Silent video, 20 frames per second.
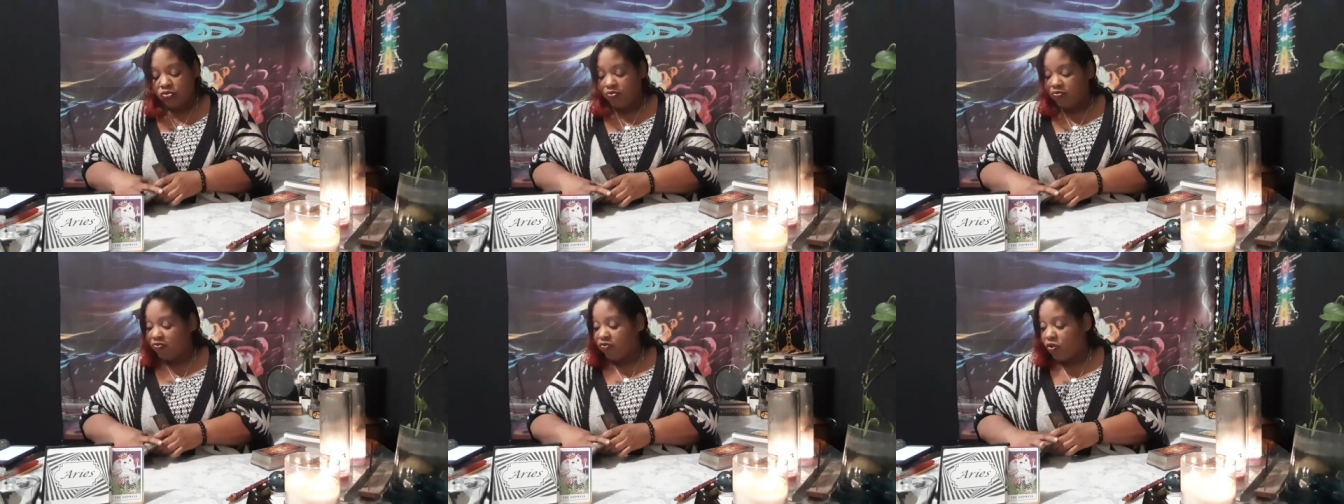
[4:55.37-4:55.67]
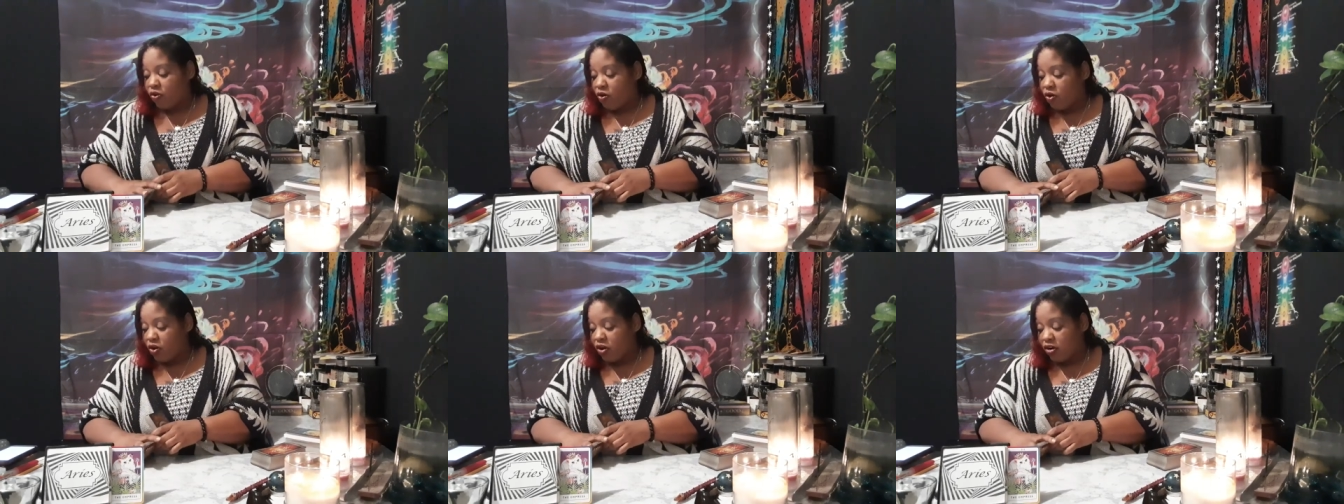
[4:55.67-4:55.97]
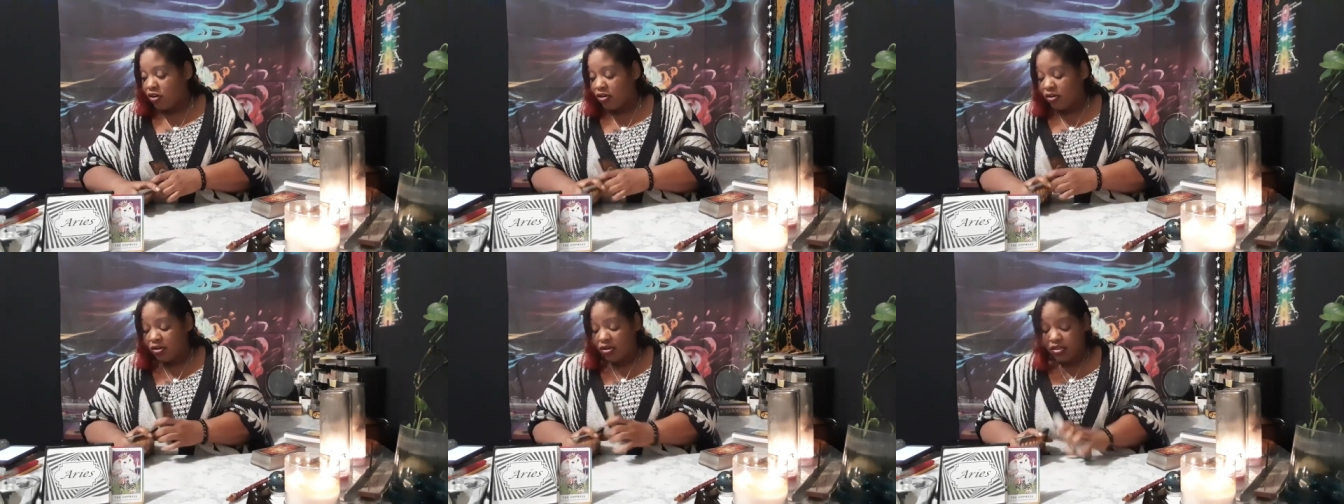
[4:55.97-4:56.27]

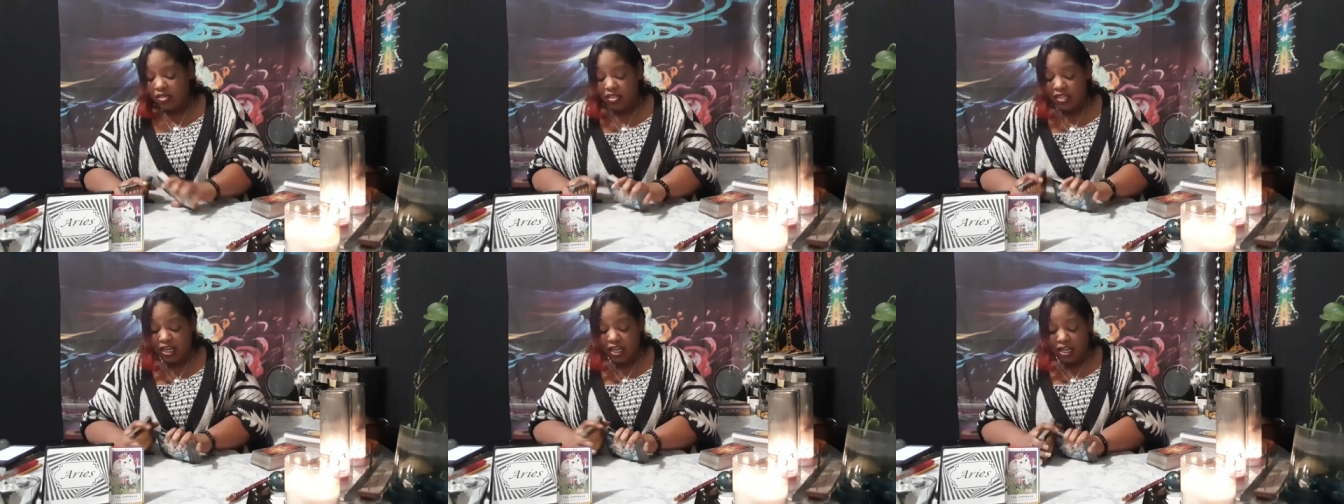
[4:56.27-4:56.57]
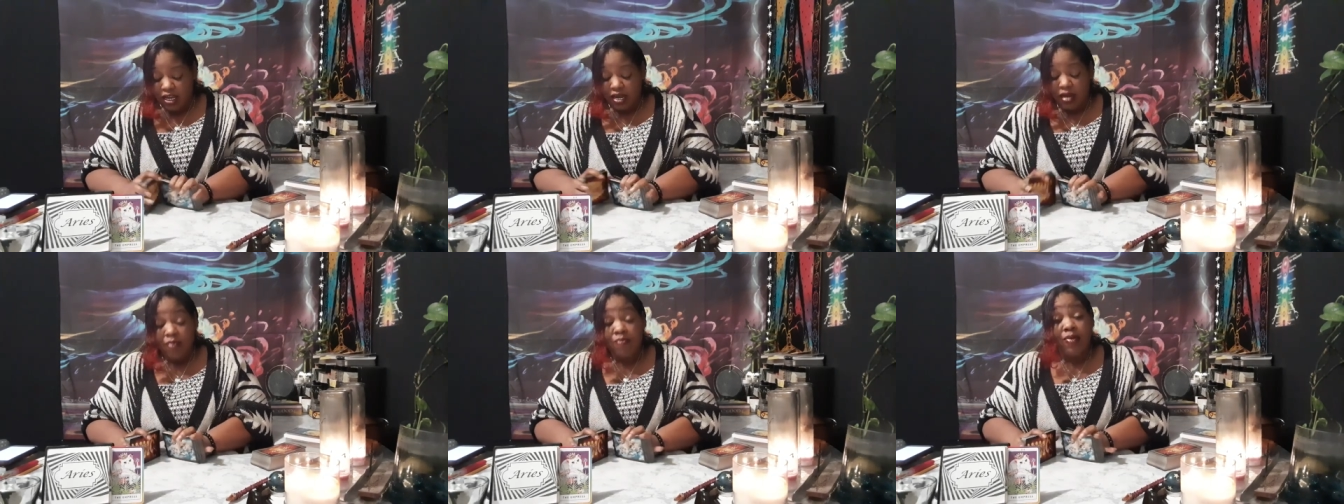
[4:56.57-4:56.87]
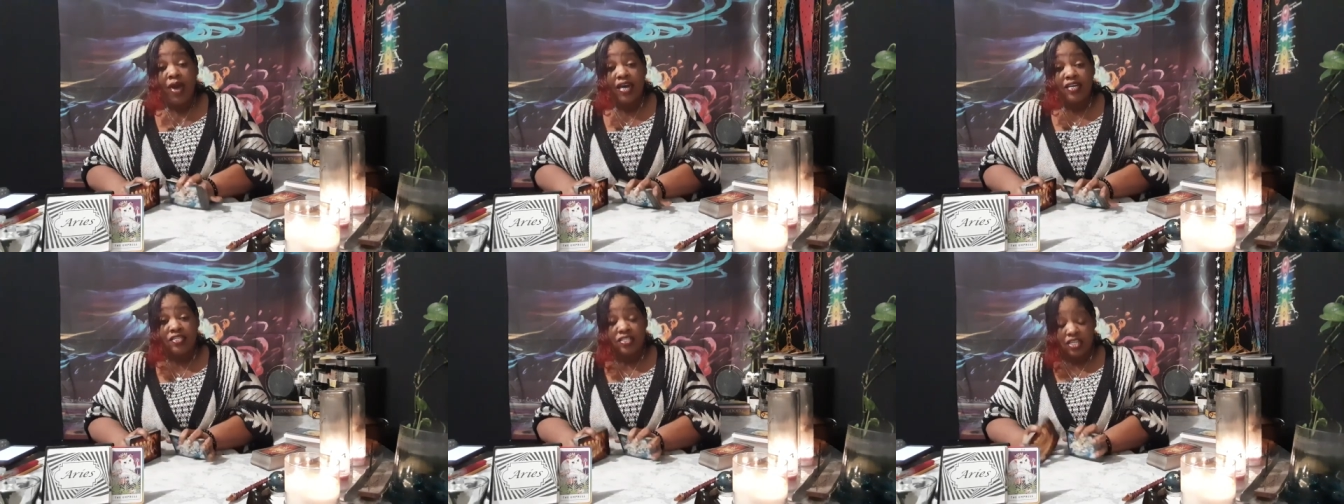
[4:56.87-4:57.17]
for the
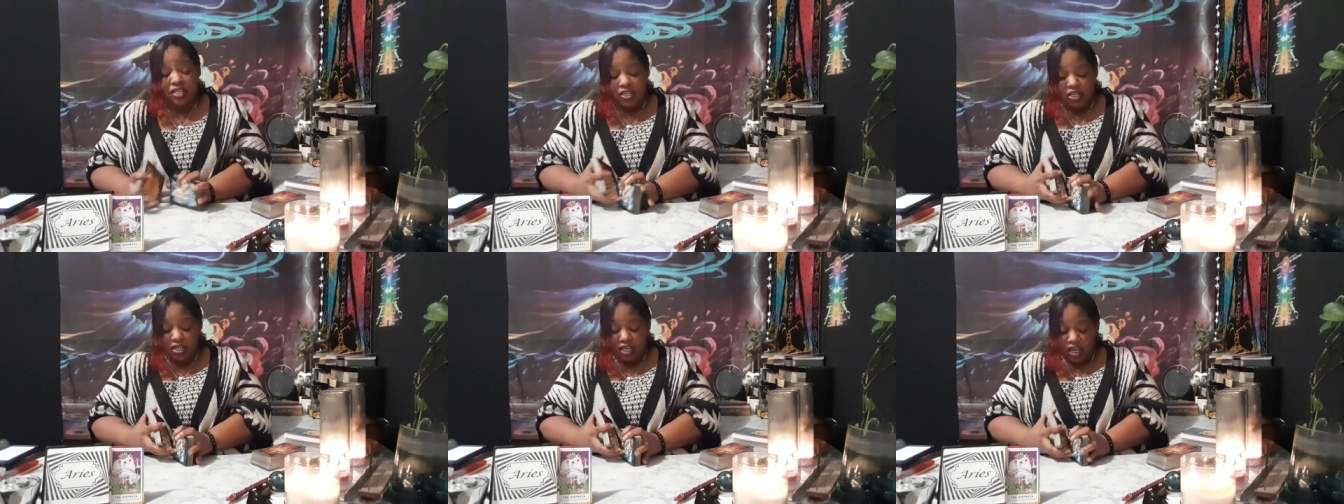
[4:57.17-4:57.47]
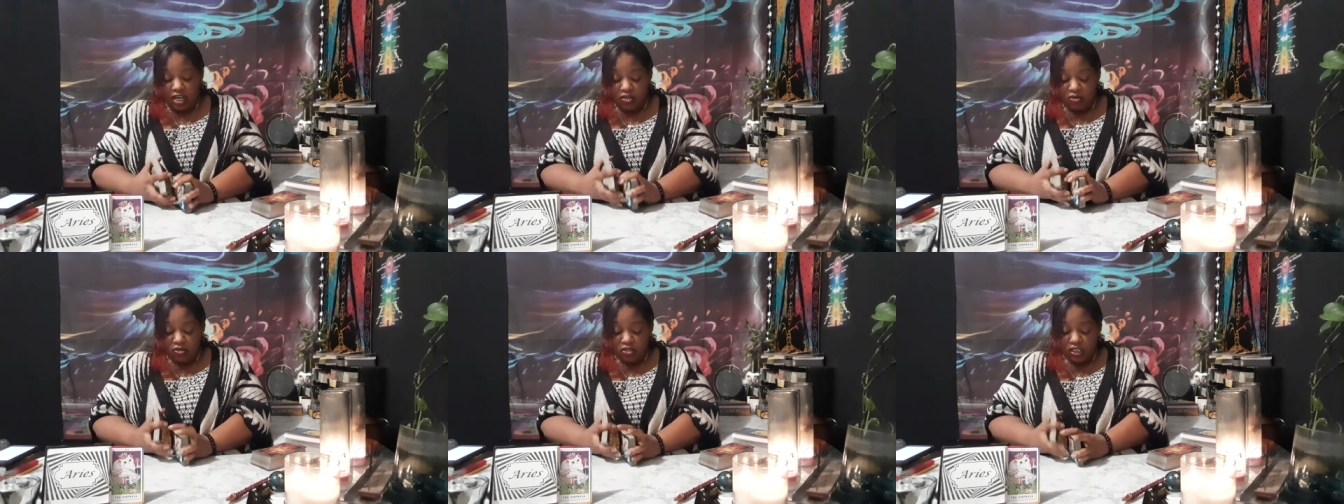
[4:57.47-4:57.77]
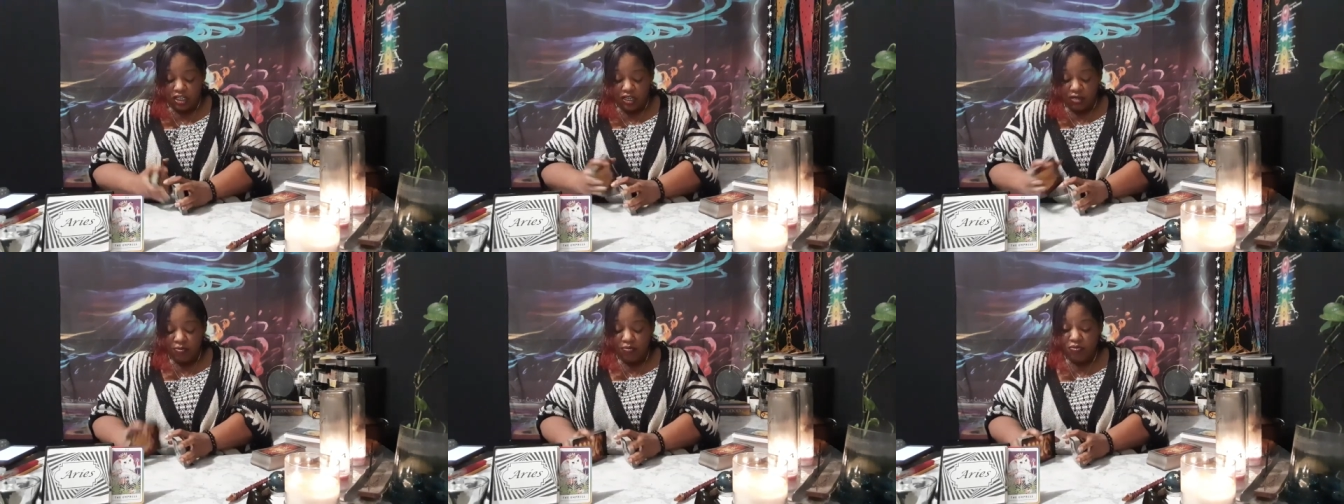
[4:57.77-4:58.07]
masculine
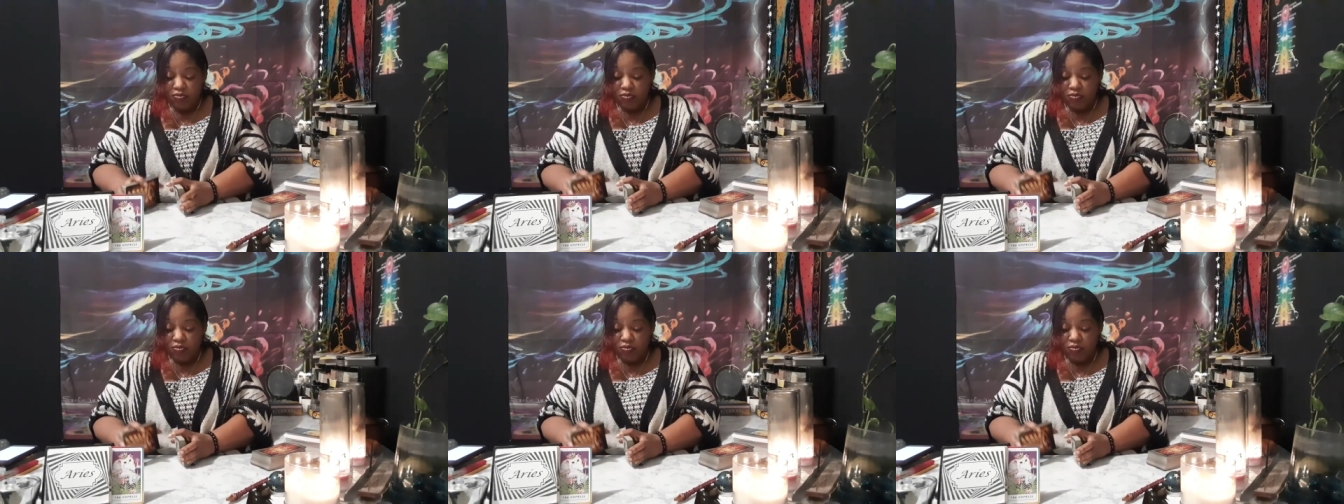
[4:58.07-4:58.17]
energy.